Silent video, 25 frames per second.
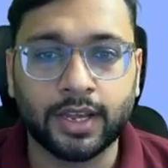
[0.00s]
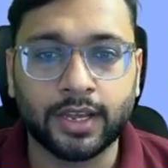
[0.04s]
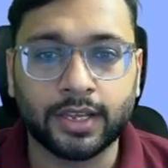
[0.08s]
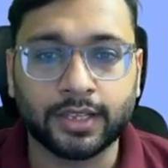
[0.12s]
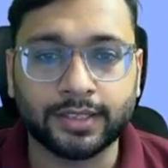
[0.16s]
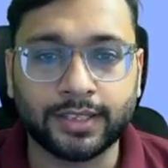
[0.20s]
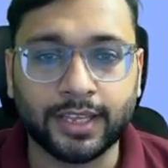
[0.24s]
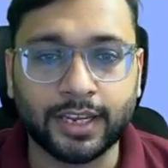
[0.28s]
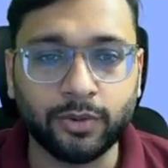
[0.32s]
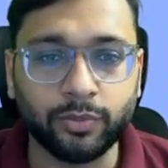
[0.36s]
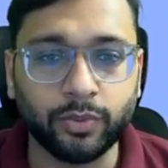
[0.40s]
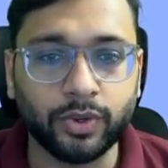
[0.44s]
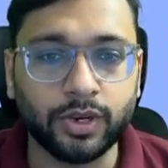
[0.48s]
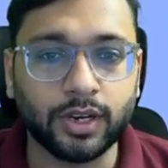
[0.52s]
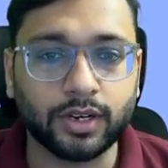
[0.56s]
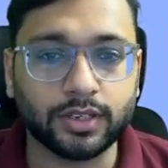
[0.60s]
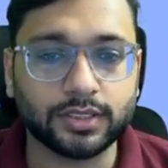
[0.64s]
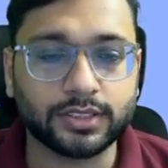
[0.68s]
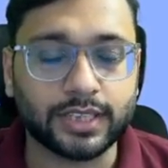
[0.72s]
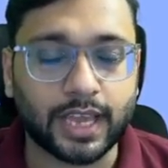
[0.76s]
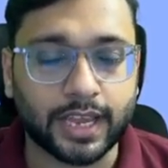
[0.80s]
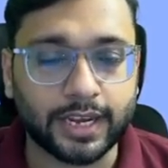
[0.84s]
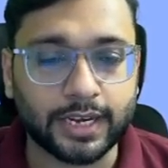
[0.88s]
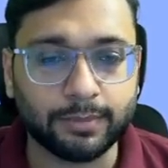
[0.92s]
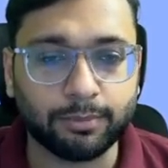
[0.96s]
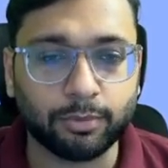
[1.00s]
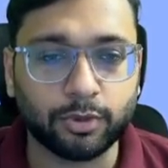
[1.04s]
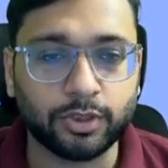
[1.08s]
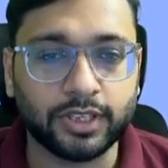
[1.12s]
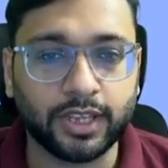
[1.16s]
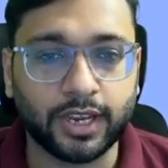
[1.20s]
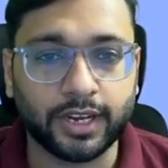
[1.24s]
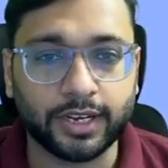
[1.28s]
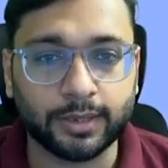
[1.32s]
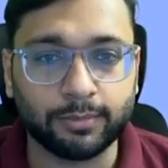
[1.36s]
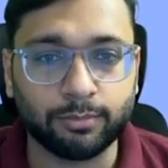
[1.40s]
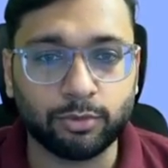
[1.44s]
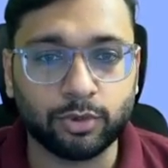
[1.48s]
Then we'll sign up on
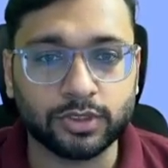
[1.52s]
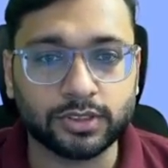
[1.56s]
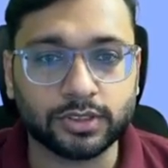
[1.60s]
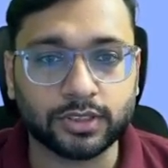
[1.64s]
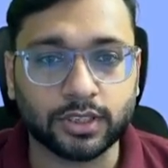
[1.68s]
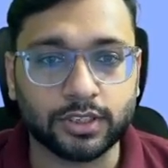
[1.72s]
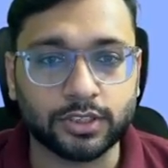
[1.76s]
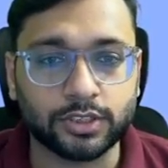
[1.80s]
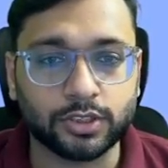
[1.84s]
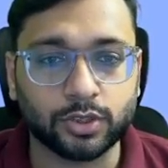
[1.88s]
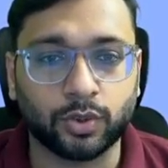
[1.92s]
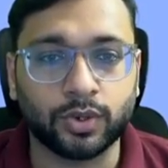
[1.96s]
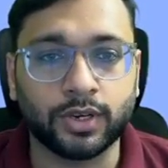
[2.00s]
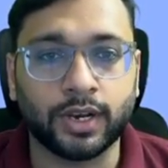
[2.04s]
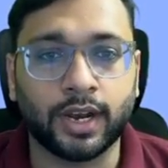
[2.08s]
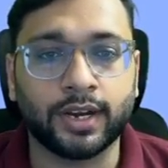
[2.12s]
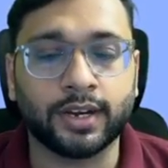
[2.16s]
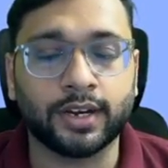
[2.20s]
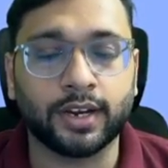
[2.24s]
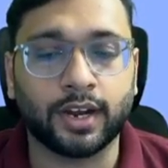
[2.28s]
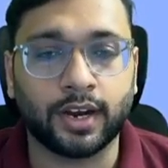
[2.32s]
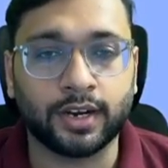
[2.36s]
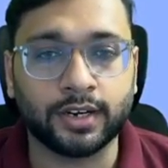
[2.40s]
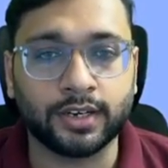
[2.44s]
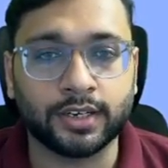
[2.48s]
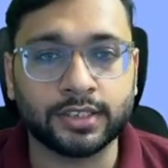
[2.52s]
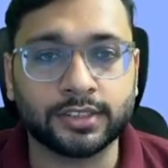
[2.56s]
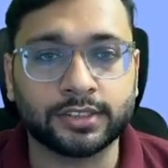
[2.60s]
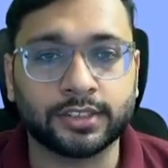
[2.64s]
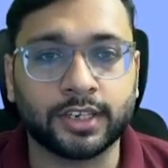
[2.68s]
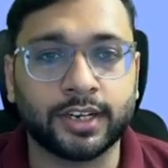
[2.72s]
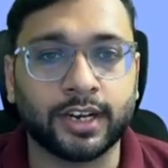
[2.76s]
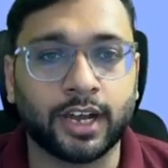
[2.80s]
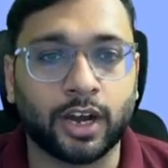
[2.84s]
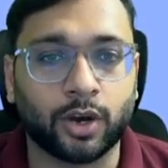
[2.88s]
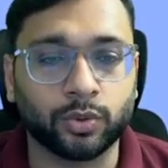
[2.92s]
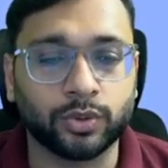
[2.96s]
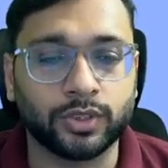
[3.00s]
the AWS console and
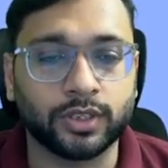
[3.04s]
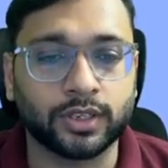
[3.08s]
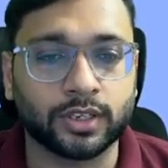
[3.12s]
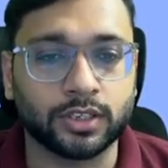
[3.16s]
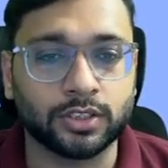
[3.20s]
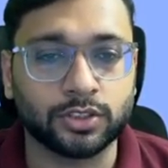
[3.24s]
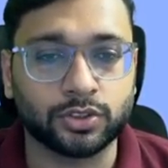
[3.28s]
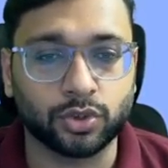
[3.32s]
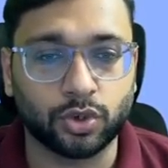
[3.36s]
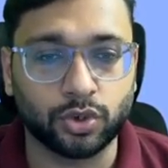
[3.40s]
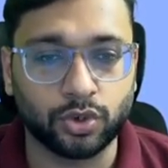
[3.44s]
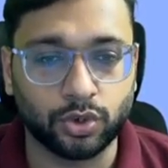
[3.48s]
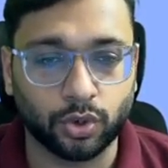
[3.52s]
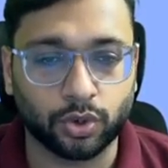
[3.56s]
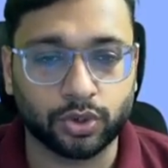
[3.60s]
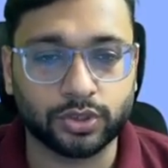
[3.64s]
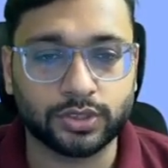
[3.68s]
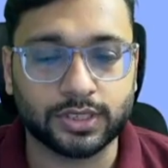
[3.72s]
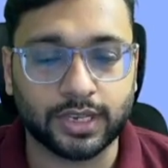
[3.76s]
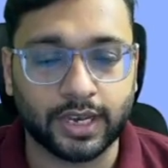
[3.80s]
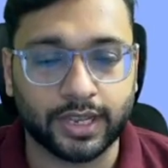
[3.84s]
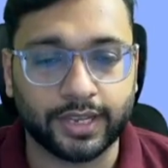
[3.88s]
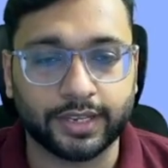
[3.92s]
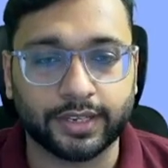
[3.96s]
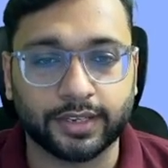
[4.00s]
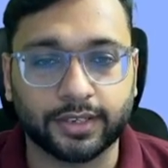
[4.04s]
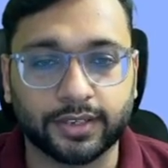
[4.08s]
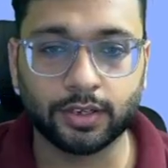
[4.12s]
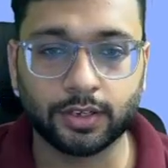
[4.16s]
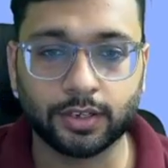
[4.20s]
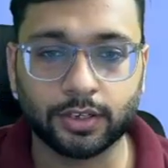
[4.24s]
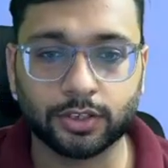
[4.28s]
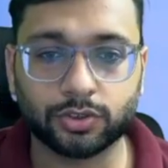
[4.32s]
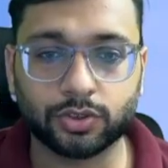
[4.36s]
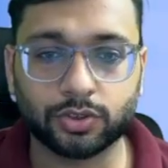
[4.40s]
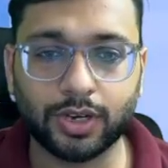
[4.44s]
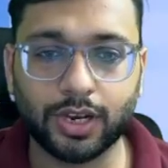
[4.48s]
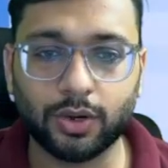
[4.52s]
understand how the console looks like.
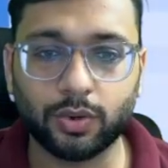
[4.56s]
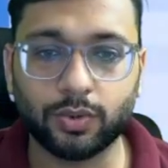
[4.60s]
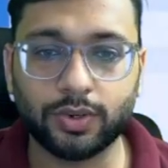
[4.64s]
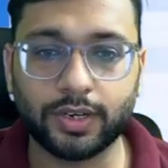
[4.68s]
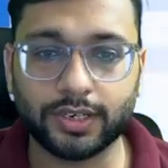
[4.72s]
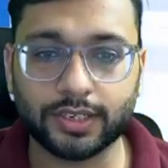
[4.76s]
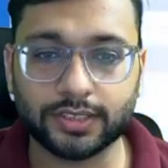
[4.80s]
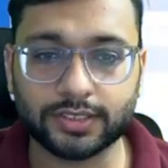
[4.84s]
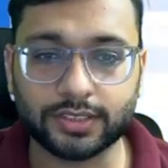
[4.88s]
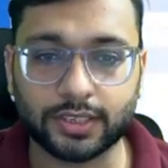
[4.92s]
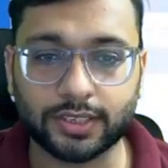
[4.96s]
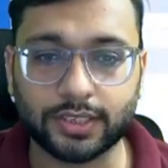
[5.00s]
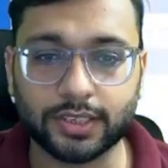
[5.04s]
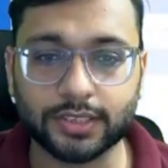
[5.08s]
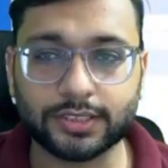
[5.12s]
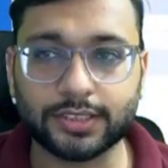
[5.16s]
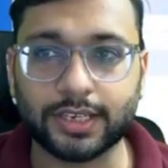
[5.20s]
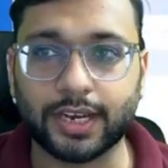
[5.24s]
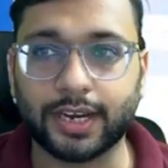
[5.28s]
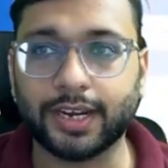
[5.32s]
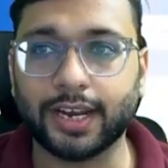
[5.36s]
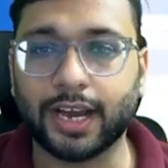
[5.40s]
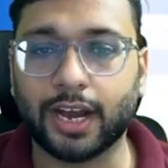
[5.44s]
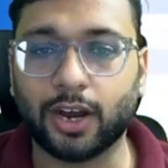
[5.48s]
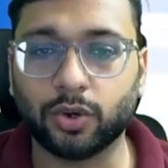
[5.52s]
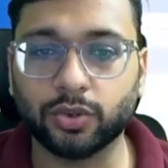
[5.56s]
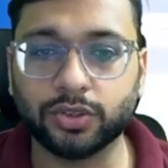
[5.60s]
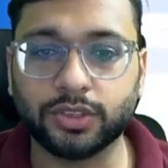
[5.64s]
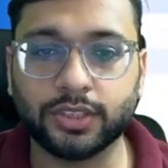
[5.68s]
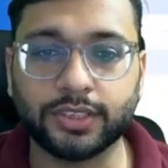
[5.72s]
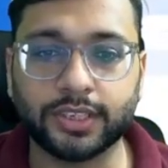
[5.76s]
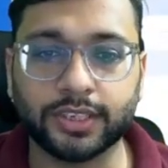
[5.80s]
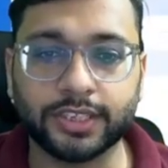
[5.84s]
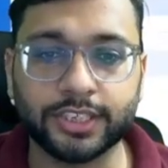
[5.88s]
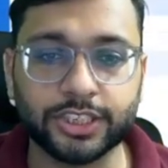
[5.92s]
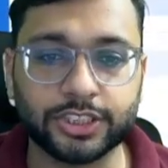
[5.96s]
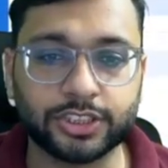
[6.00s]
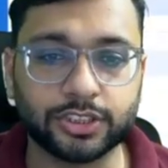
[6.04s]
So now let us understand how the
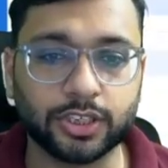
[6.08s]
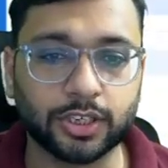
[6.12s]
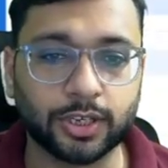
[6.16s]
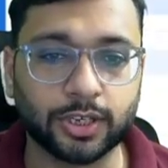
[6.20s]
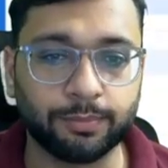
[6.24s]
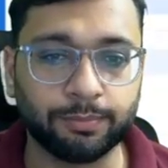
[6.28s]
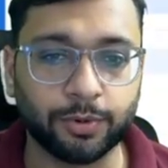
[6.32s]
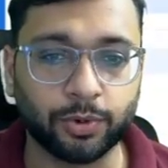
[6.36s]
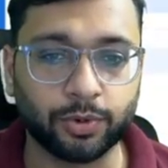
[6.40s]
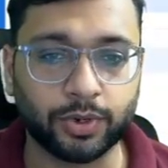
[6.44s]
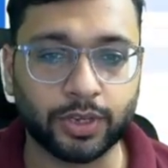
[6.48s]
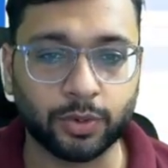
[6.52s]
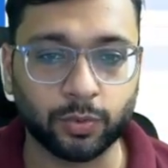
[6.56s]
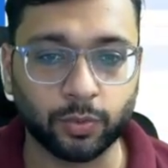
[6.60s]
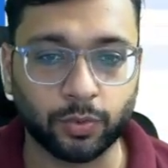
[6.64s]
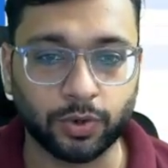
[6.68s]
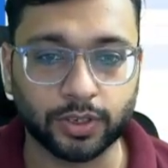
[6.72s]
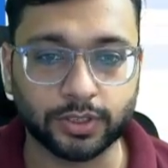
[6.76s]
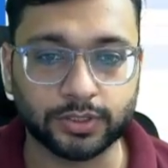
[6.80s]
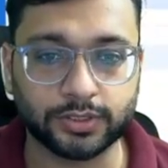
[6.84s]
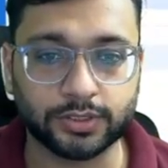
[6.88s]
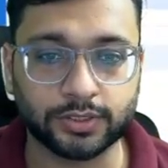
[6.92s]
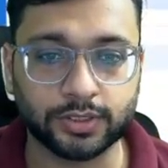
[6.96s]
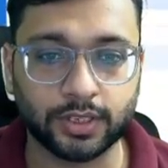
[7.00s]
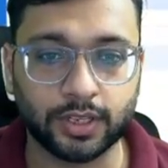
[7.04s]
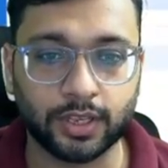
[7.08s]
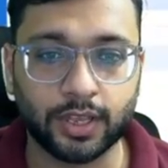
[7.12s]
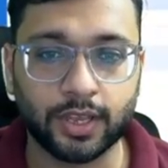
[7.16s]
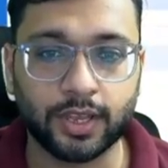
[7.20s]
traditional computing works.